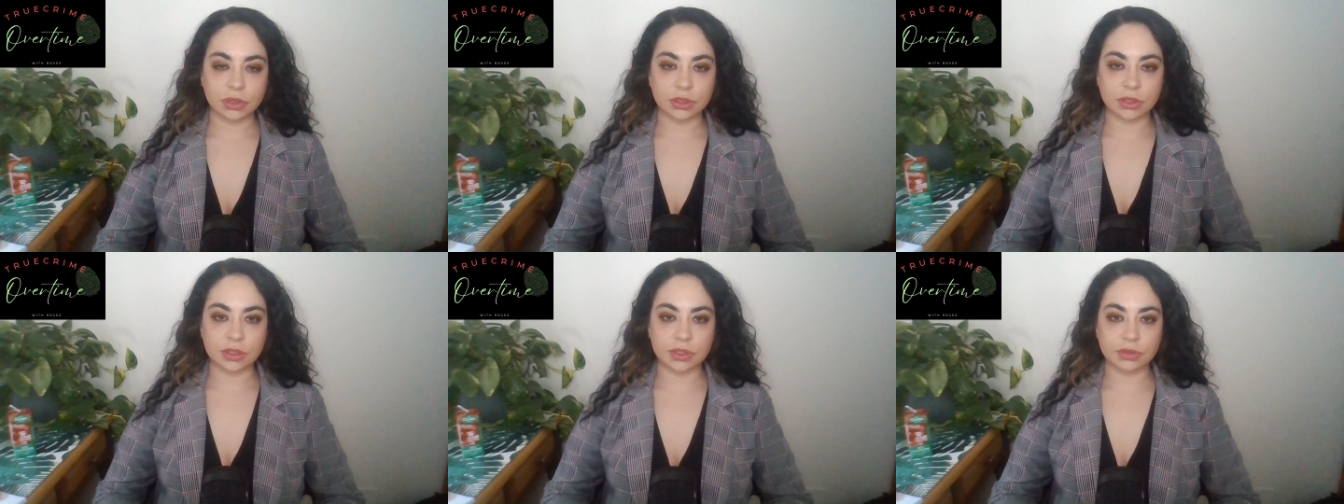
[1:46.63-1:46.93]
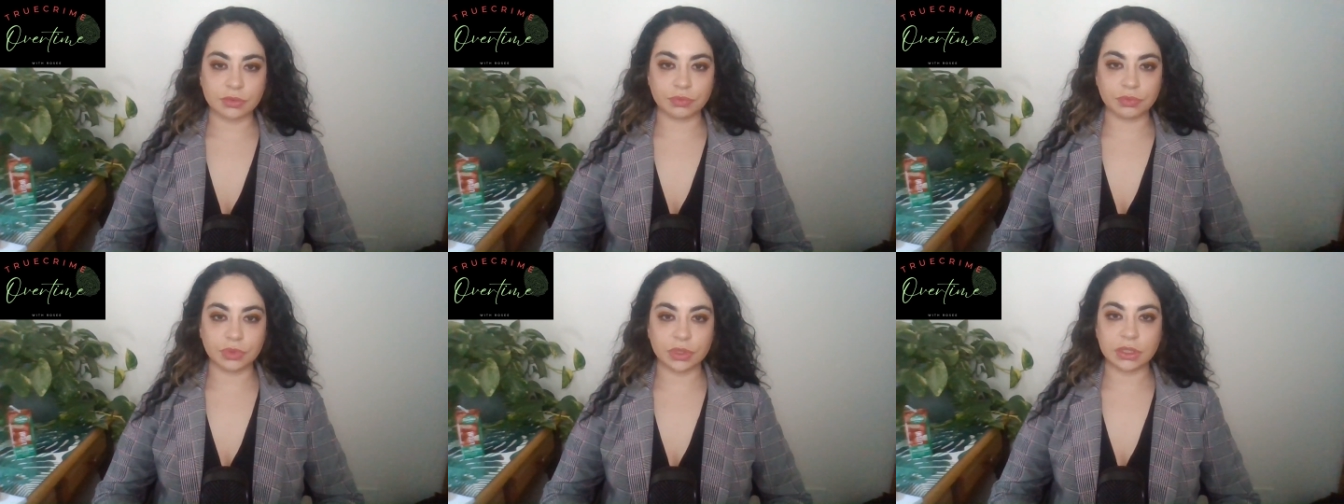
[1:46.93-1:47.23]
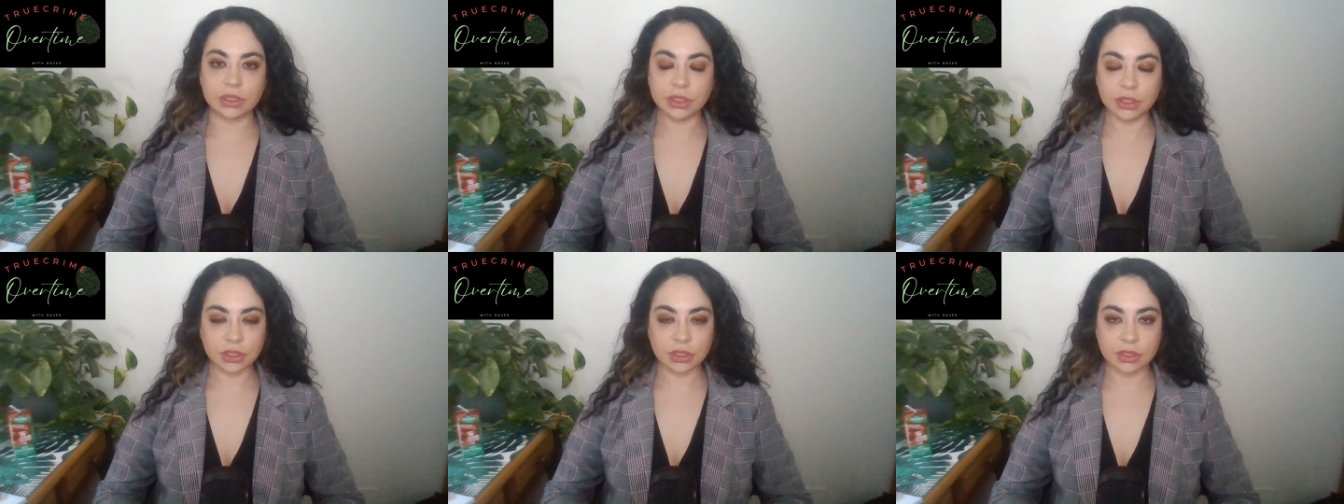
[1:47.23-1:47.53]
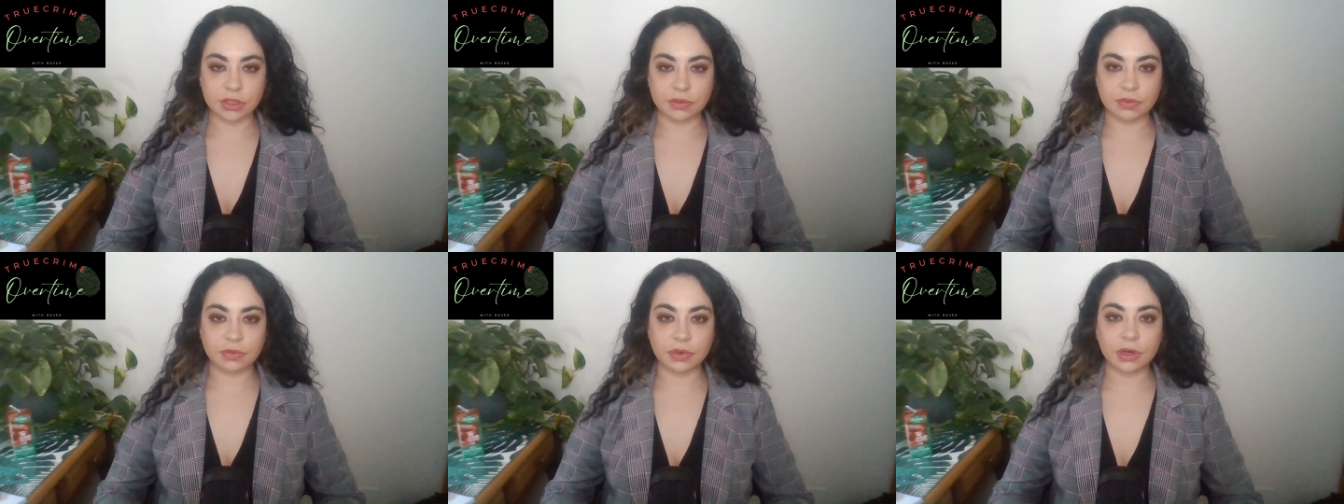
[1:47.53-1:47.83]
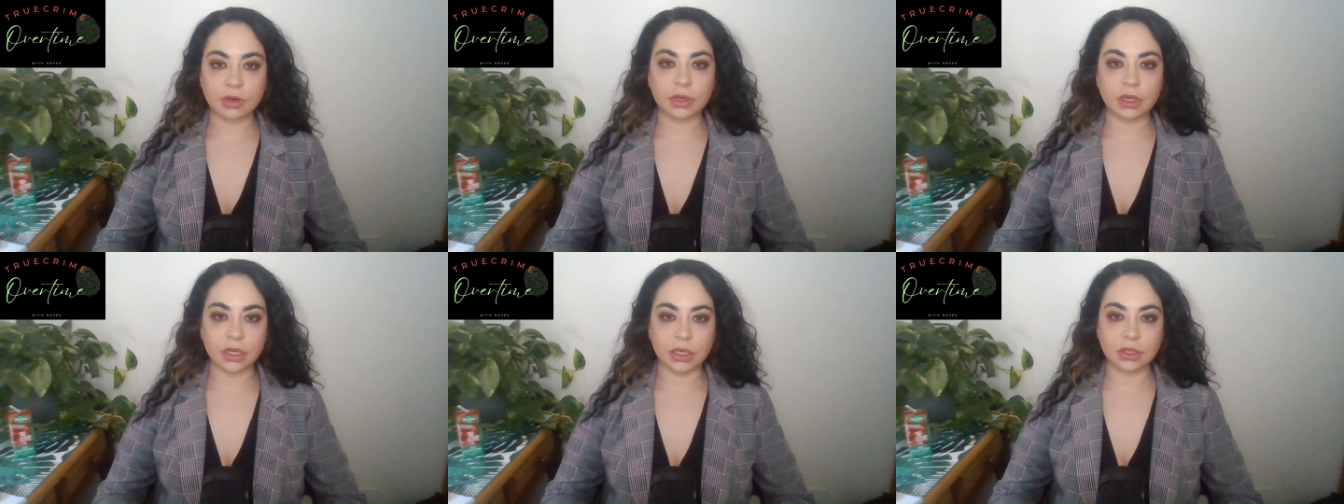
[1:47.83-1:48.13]
It's really just
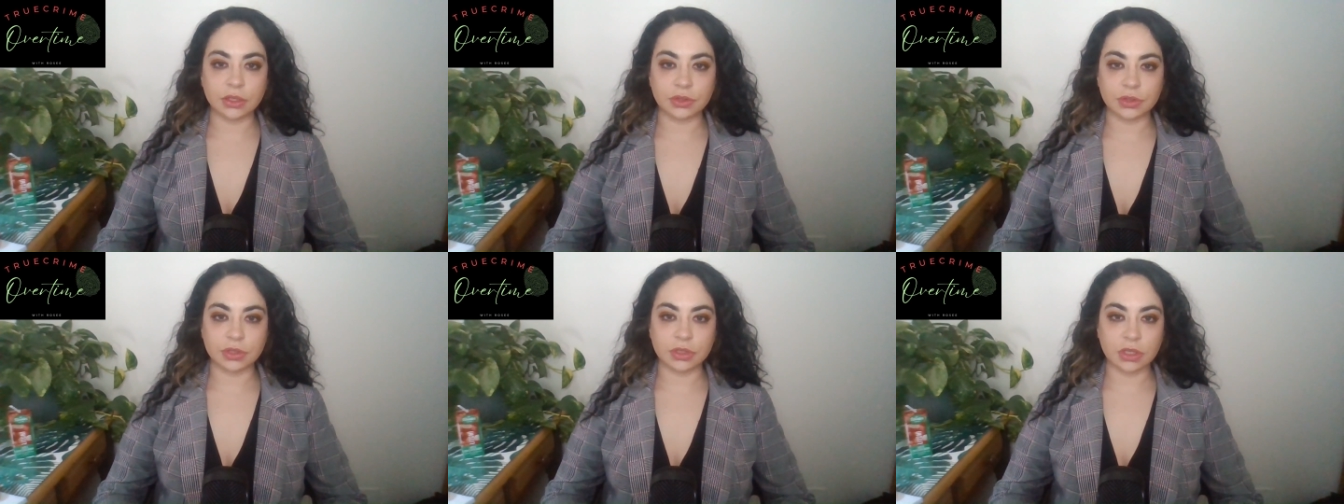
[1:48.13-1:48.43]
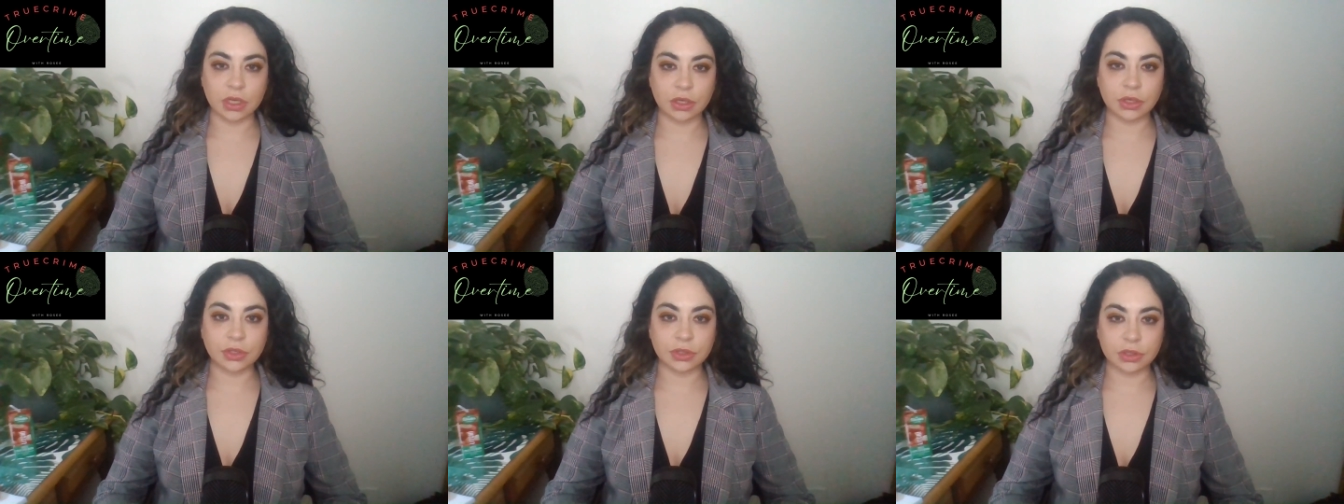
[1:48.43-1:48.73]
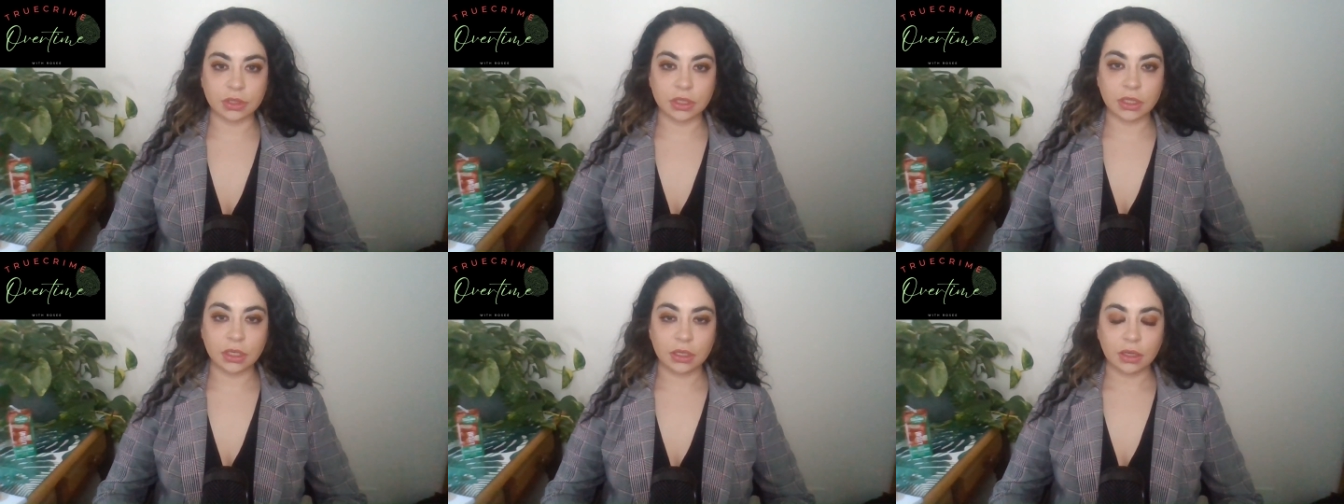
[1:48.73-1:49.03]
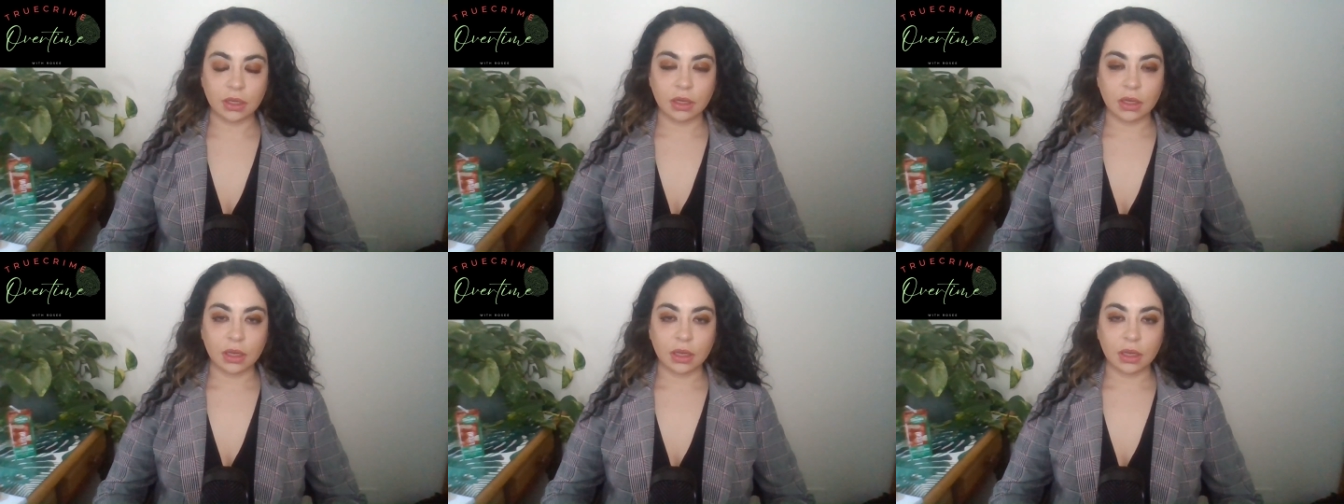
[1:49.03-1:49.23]
very introductory,